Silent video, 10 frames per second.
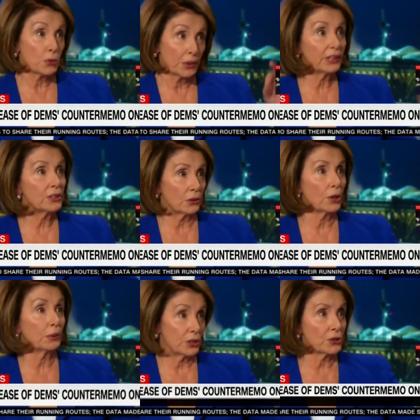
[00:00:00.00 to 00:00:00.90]
you really
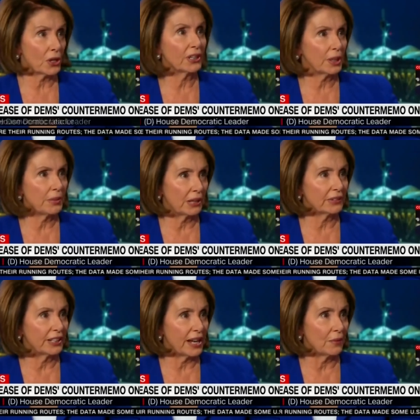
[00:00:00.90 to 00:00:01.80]
don't know what you're talking
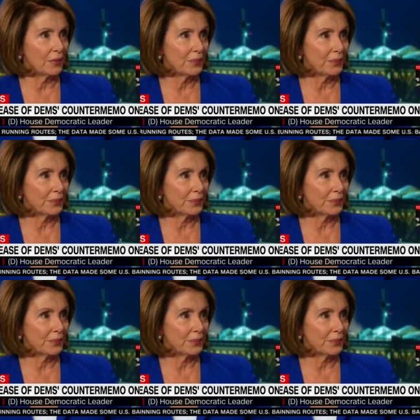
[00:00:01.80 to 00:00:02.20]
about right now.